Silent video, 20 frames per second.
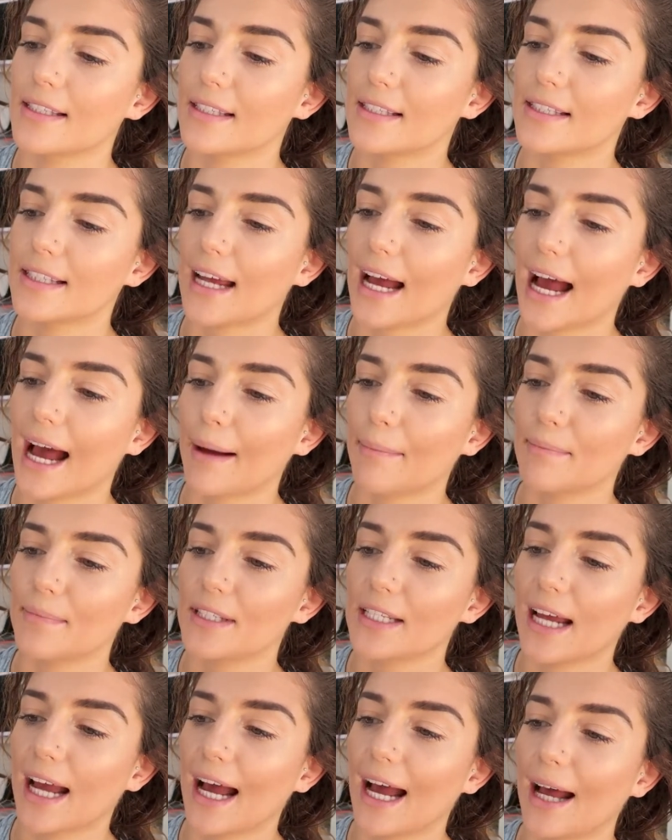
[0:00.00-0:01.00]
tap,
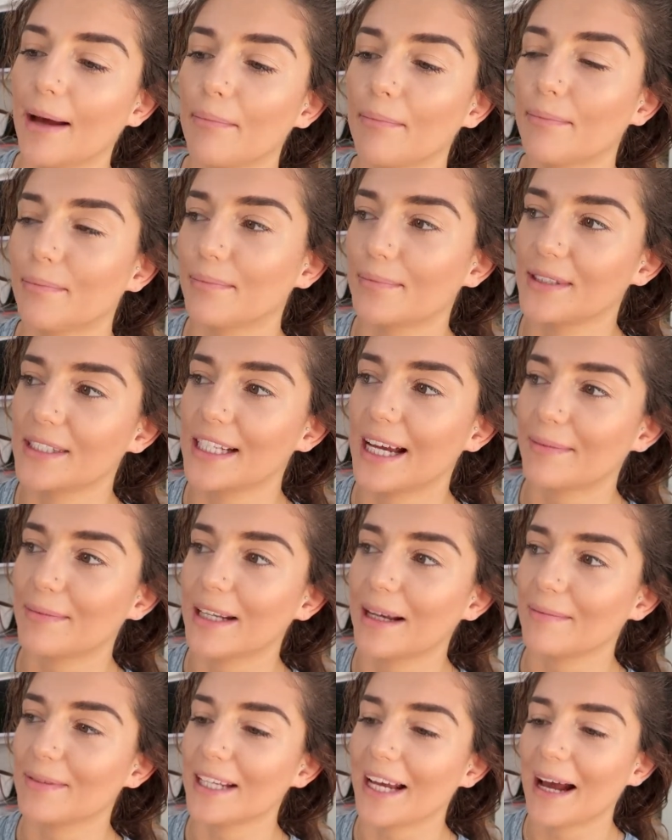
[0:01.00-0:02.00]
tap, tap,
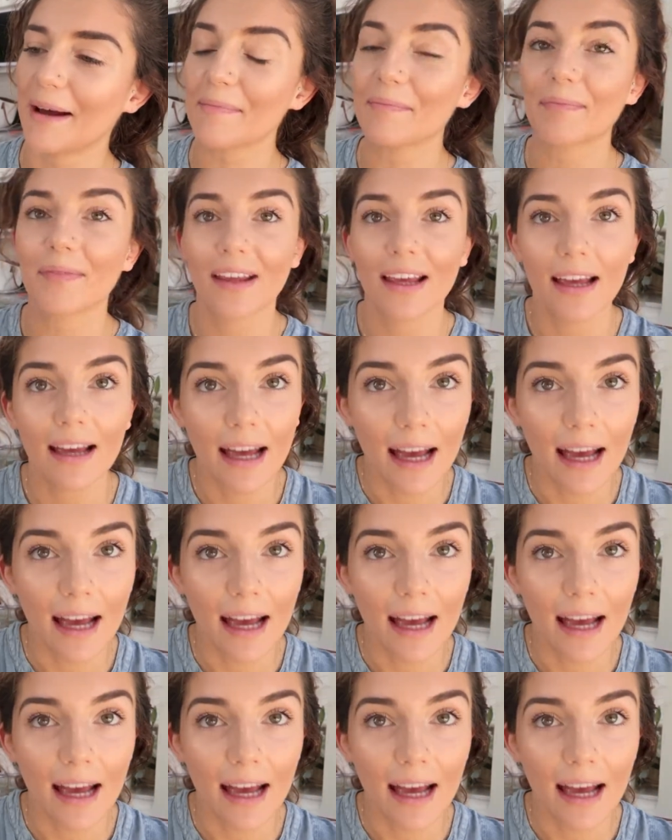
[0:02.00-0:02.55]
tap, tap,